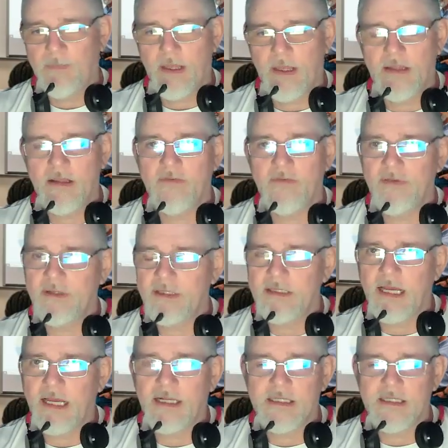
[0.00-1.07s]
and the
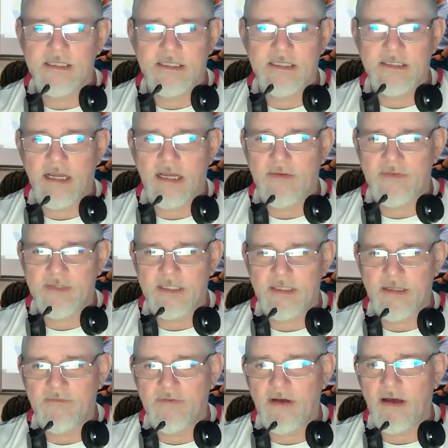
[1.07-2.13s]
fatalities that's obviously
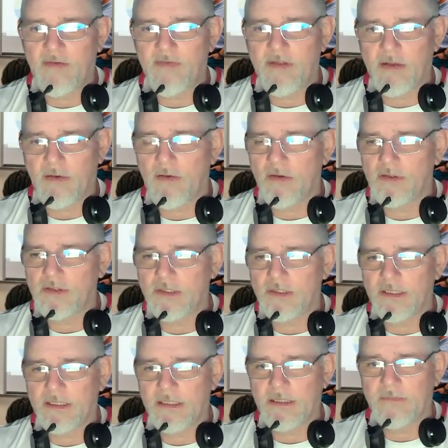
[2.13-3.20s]
involved in large
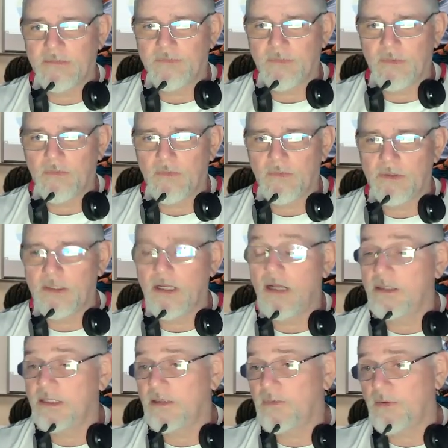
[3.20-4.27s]

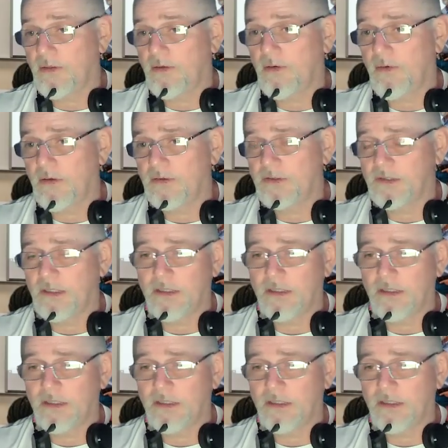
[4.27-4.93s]
dealing with large